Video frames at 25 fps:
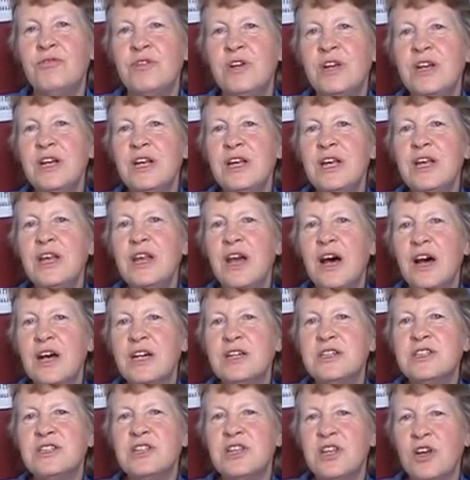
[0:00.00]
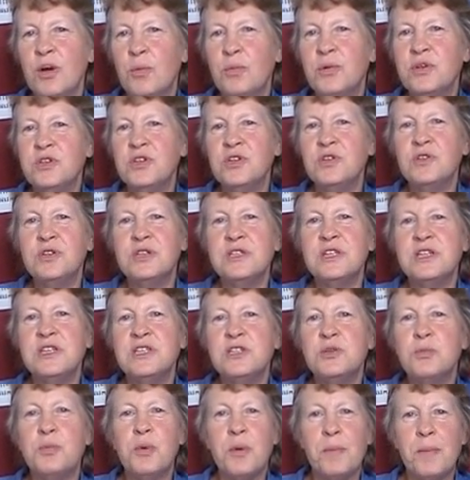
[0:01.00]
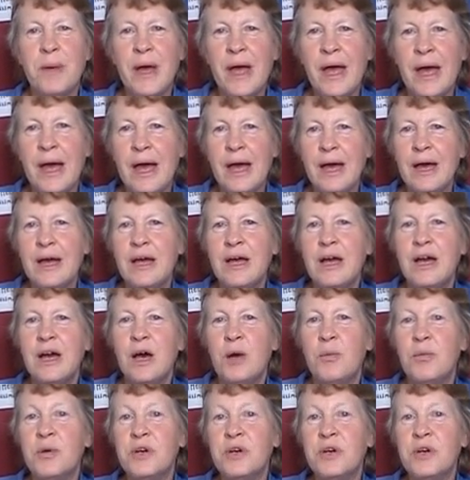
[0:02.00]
really liked the opportunity to prepare a